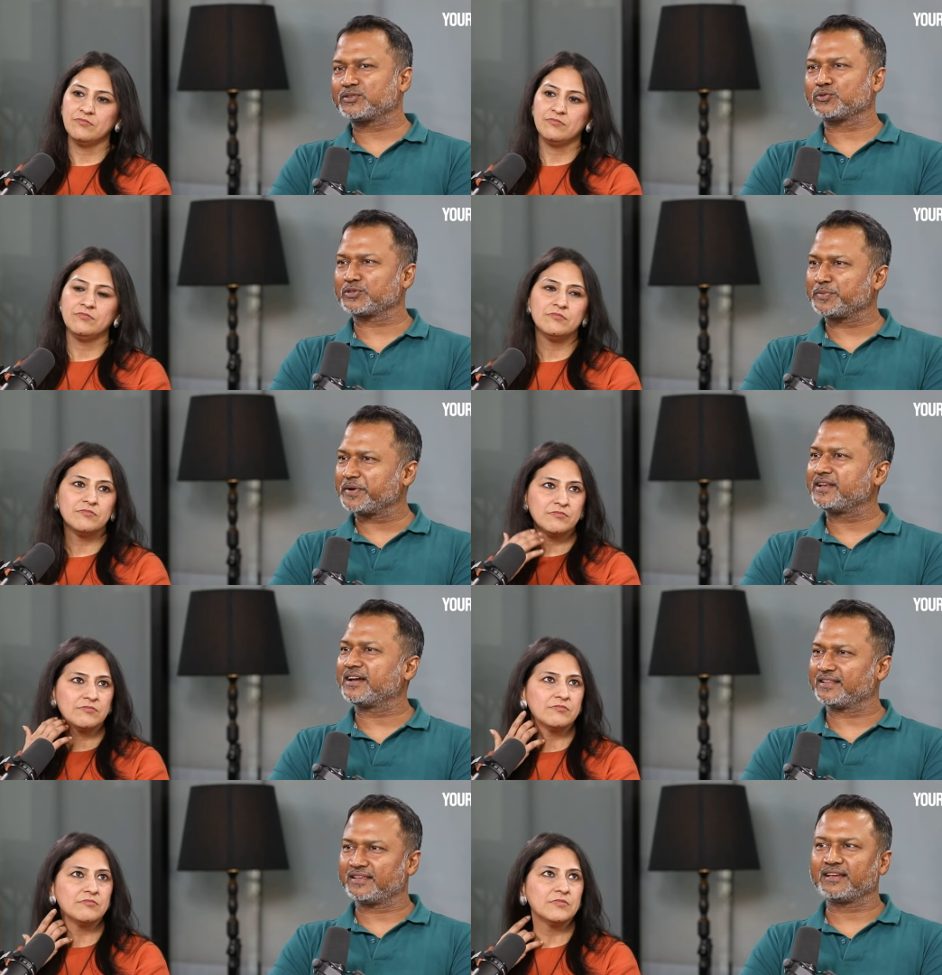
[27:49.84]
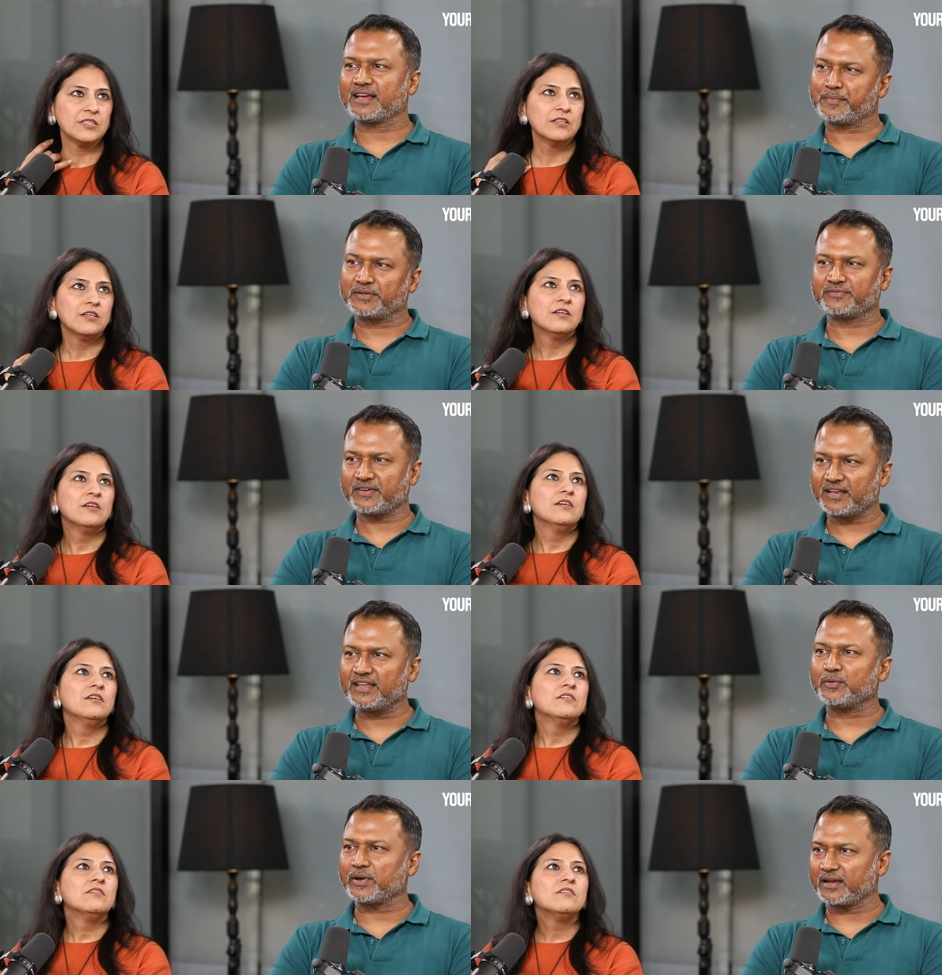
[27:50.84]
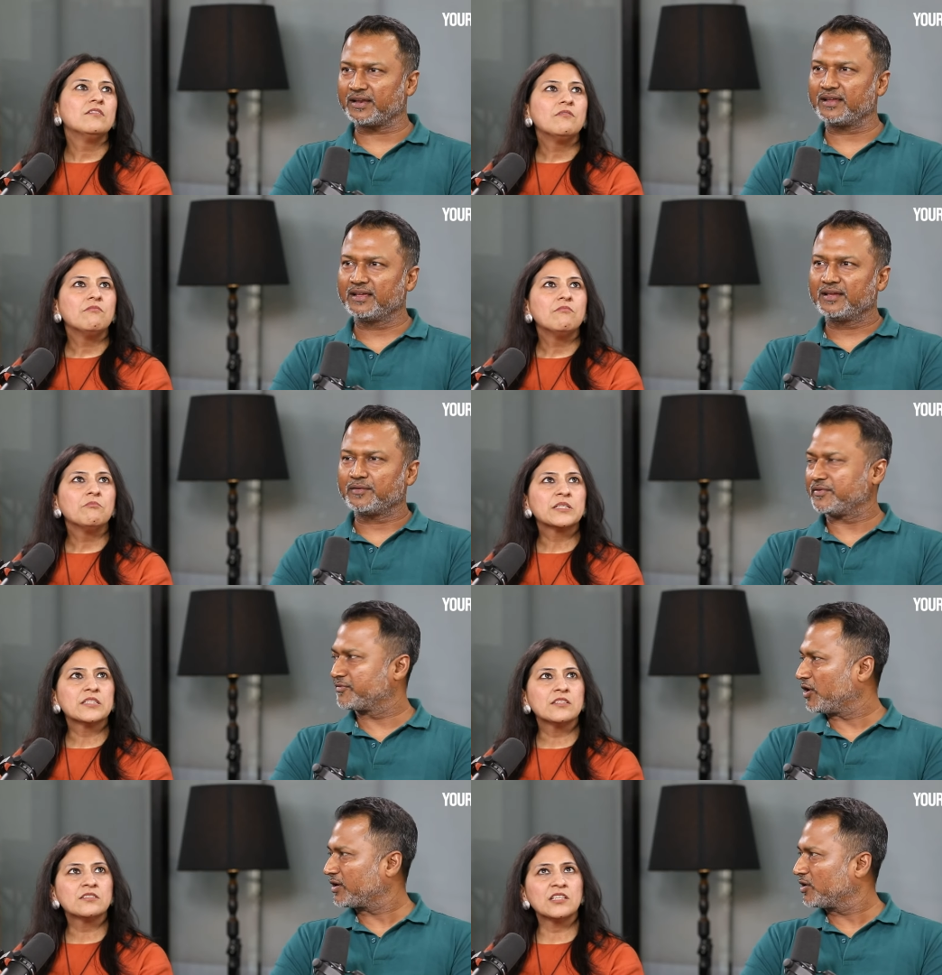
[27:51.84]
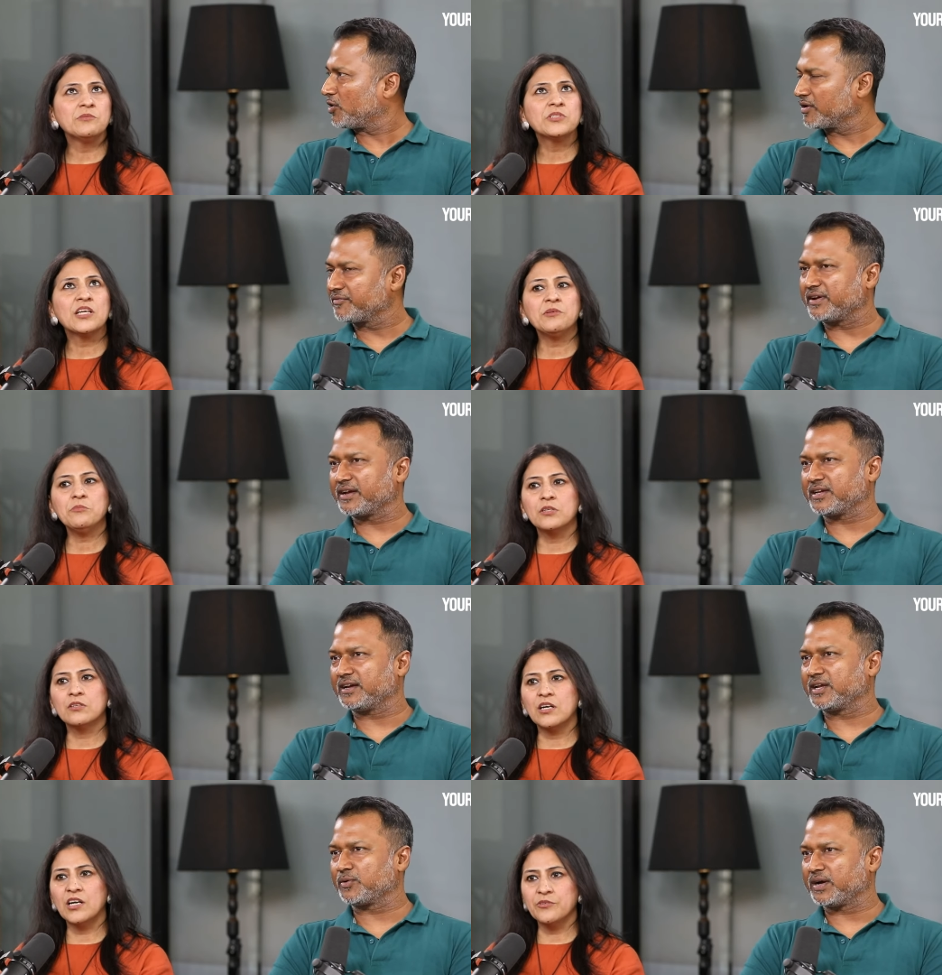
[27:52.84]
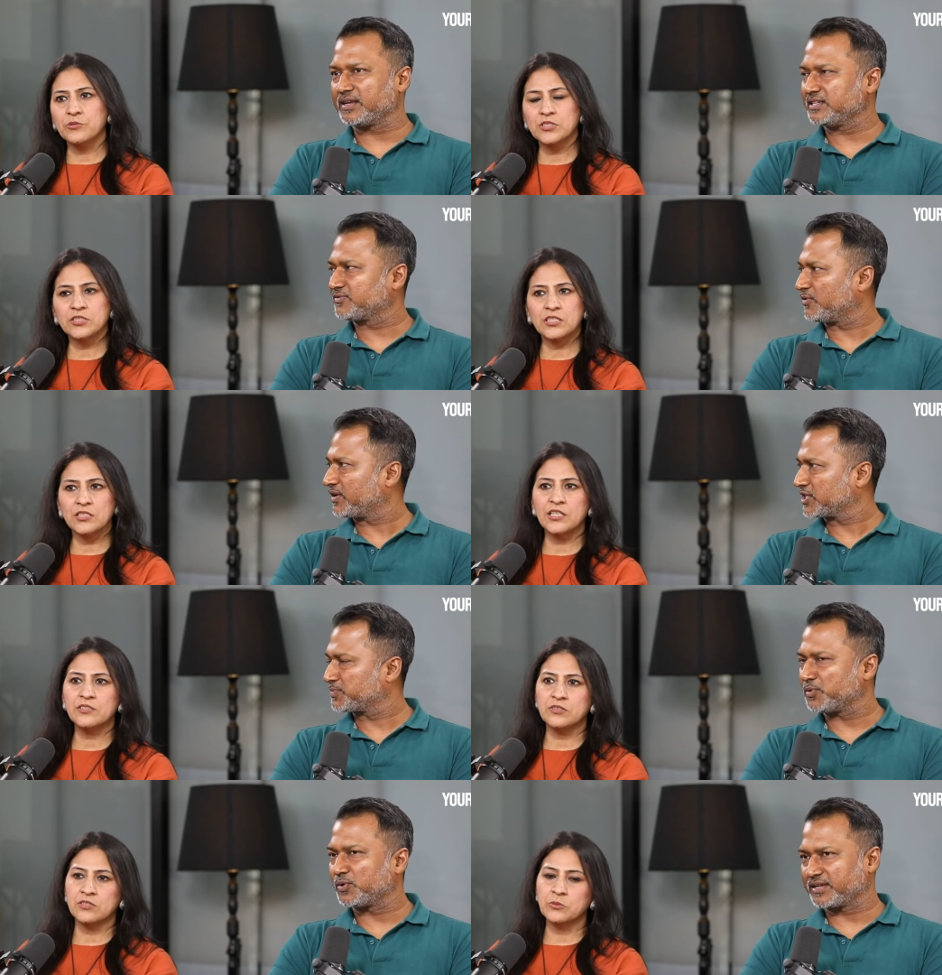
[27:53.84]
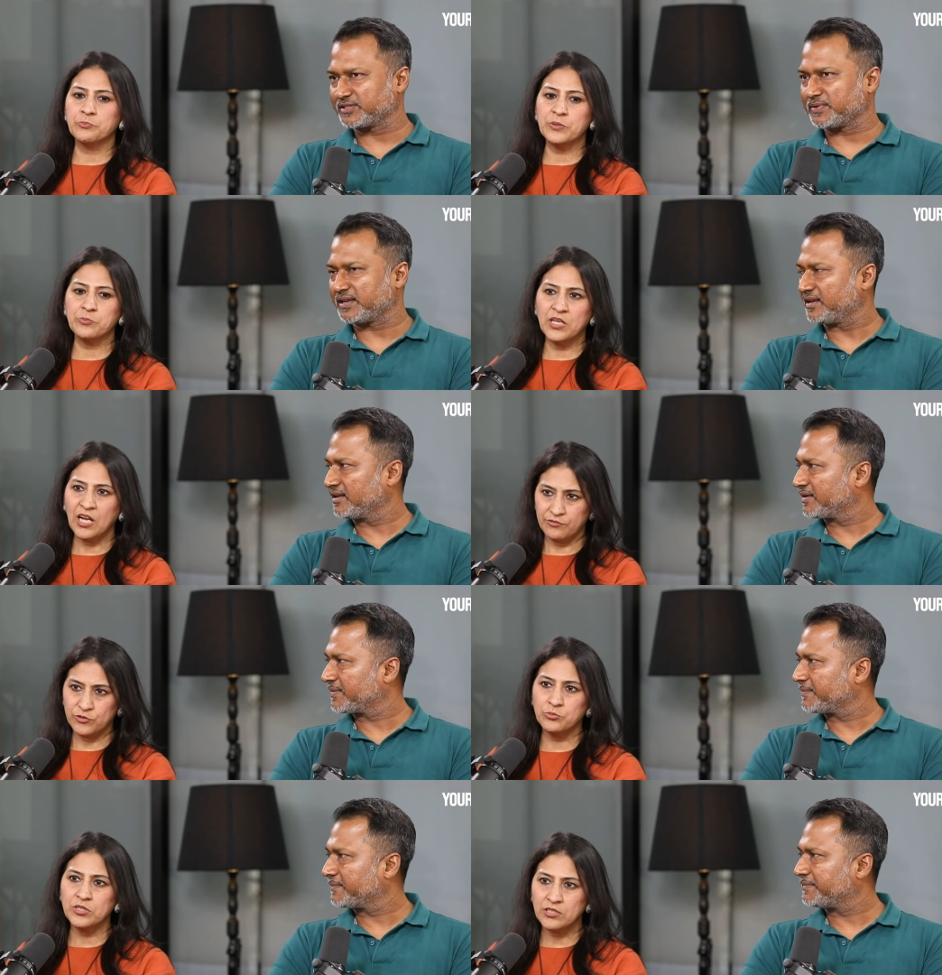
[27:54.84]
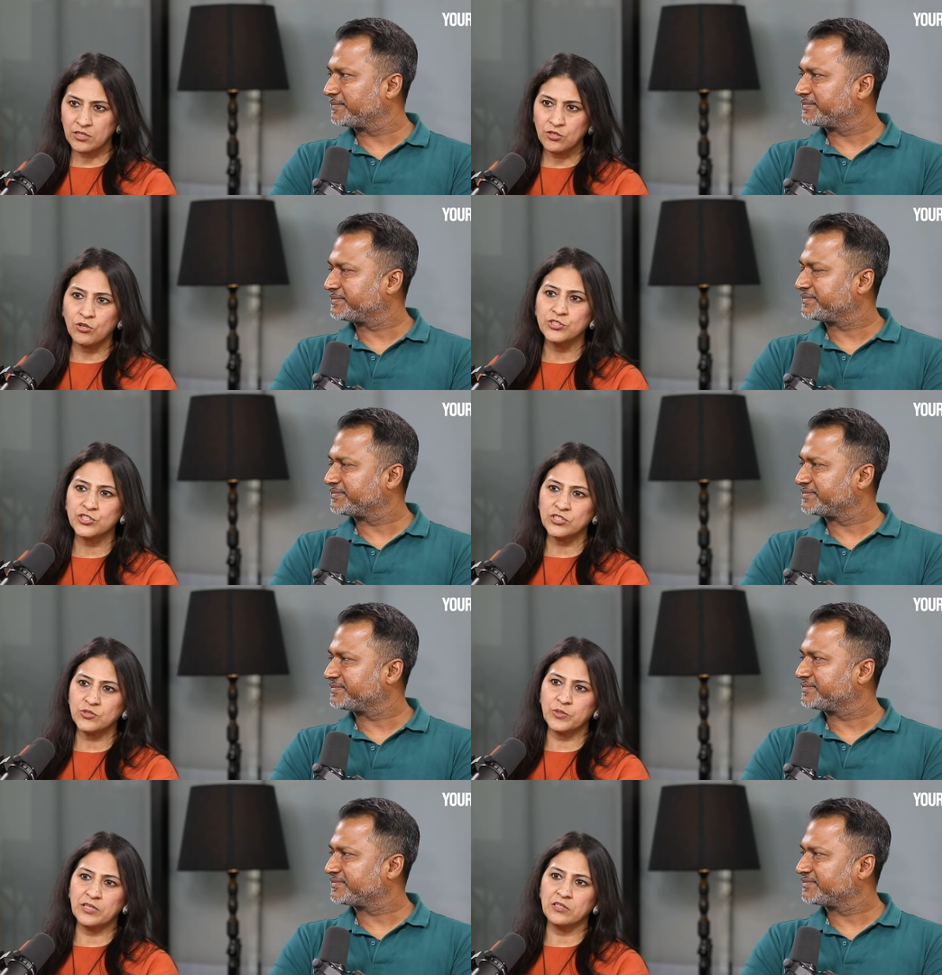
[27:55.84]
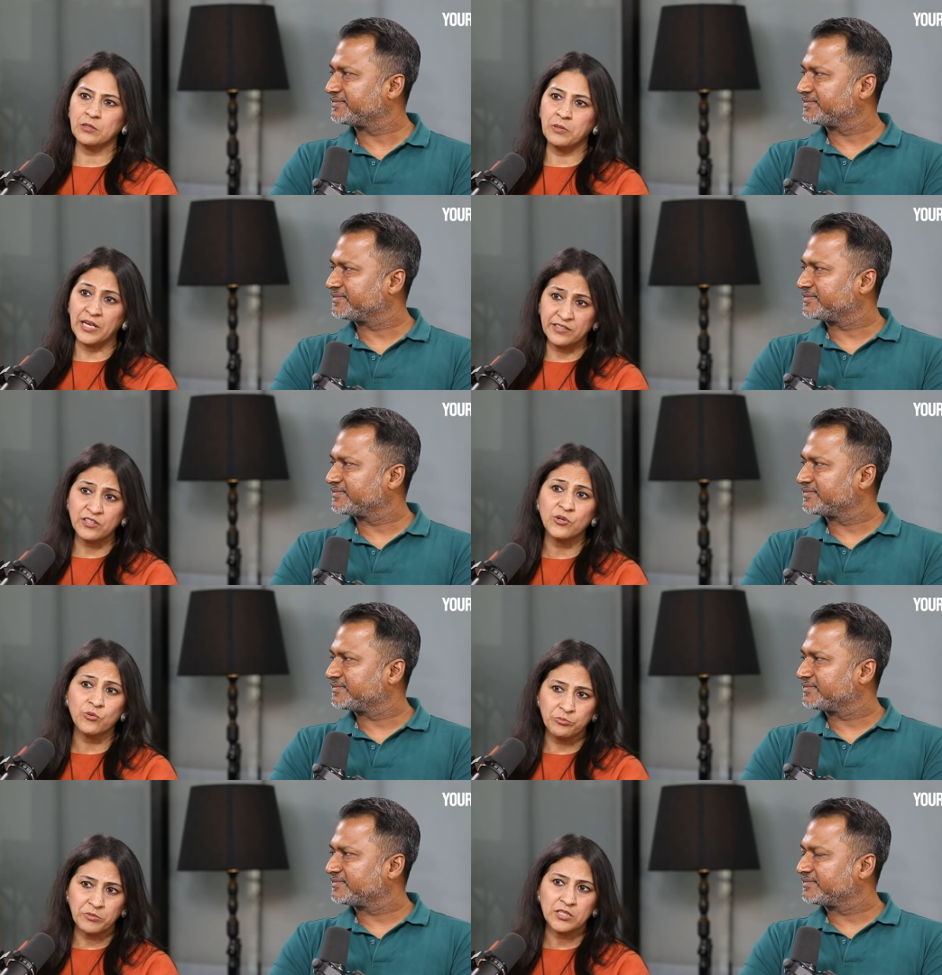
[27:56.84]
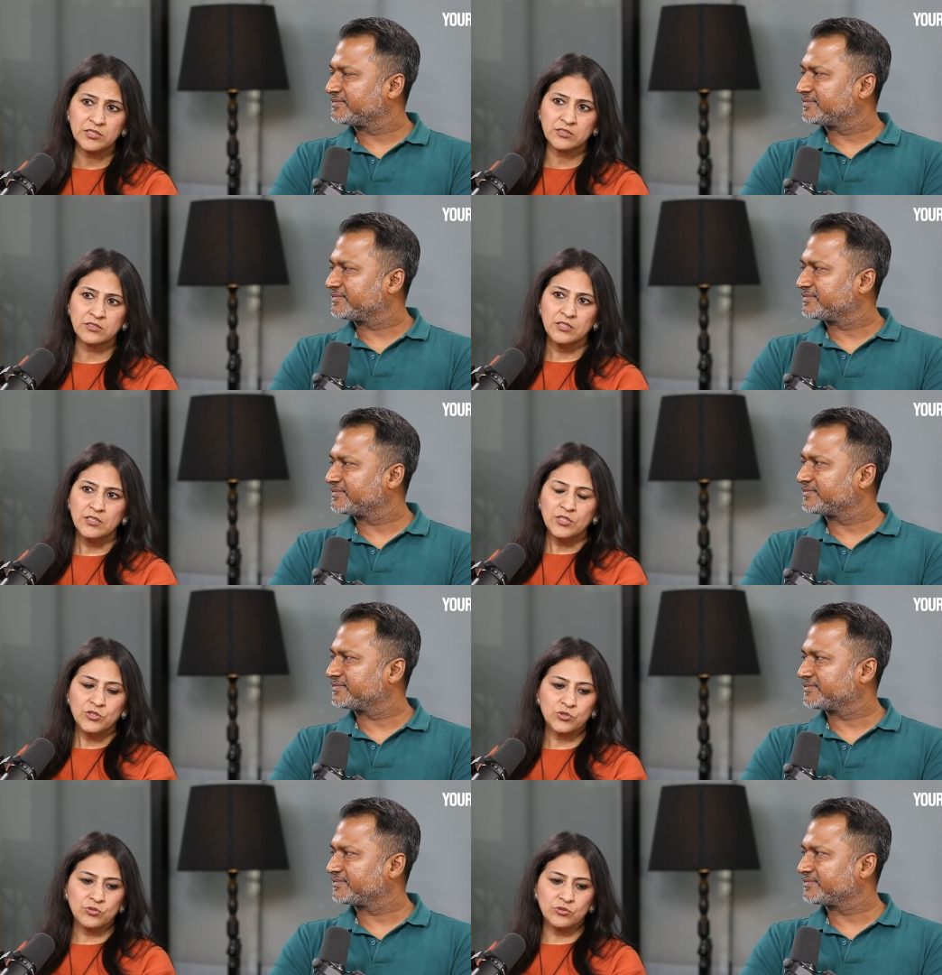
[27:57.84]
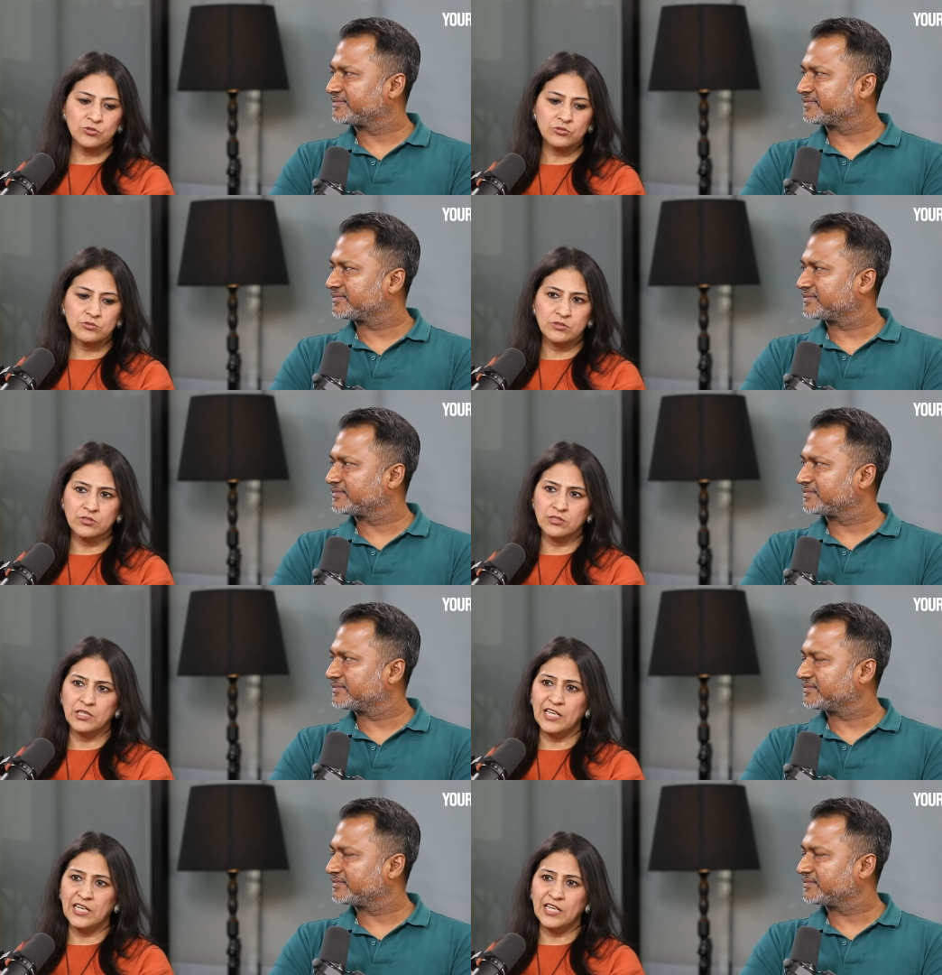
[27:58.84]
Speaker 1: with social media, I think, happens fairly quickly. But We've got a lot time, of uh, inquiries for that, export uh, as people well. People
Speaker 2: have to be little conscious when they're buying their own millets, so uh,